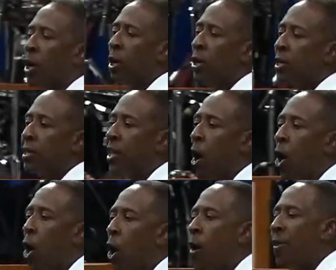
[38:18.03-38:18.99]

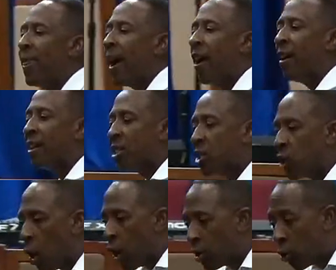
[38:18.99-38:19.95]
So there is
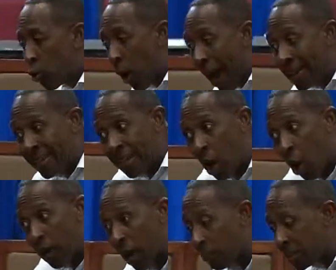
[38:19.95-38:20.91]
certain, write it
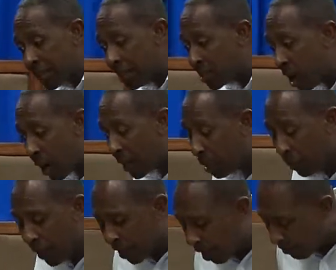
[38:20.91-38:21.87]
down. I'm still talking the meaning of